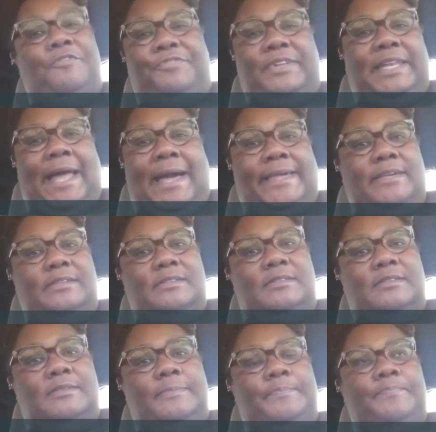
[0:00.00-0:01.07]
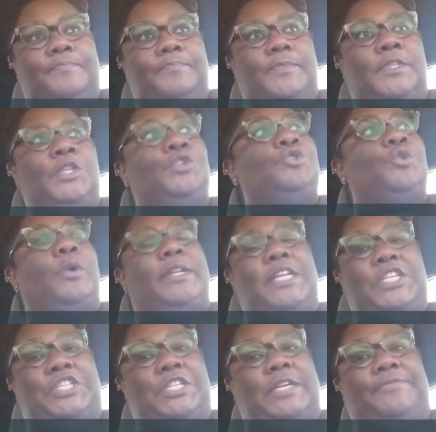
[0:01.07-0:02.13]
for likes. You doing
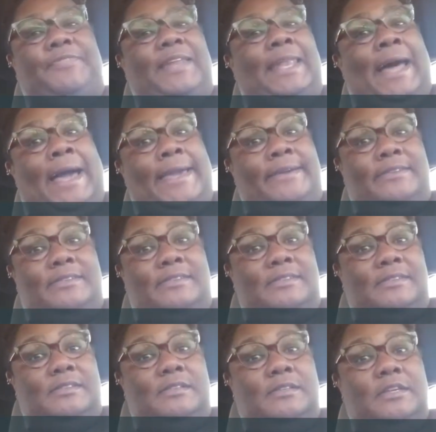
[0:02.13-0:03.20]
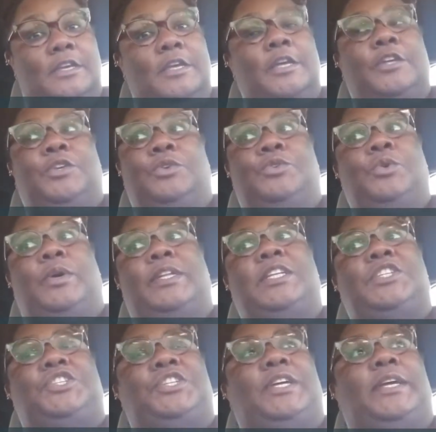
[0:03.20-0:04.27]
this shit for likes. You doing
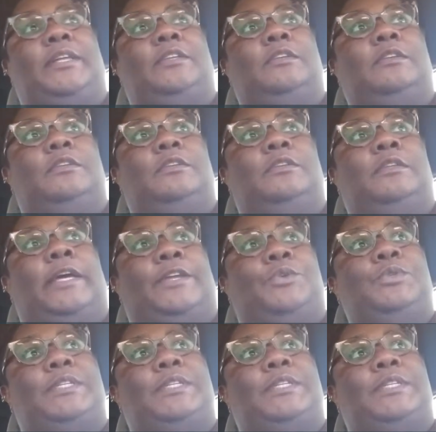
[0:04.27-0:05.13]
this shit like you